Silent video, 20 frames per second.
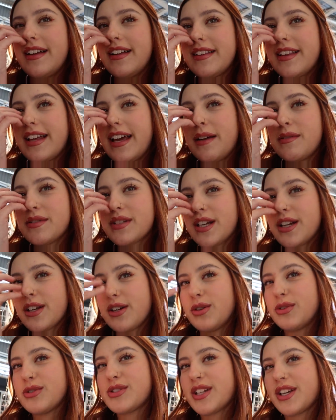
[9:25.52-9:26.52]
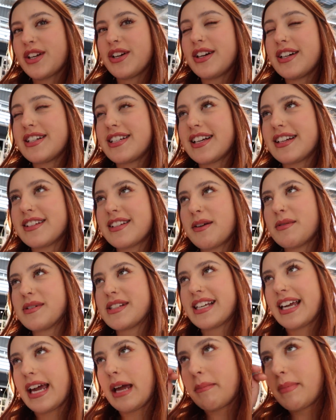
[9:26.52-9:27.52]
that he was going to call security because I
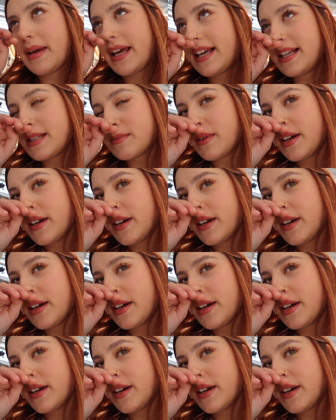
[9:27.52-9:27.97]
wasn't getting peas, but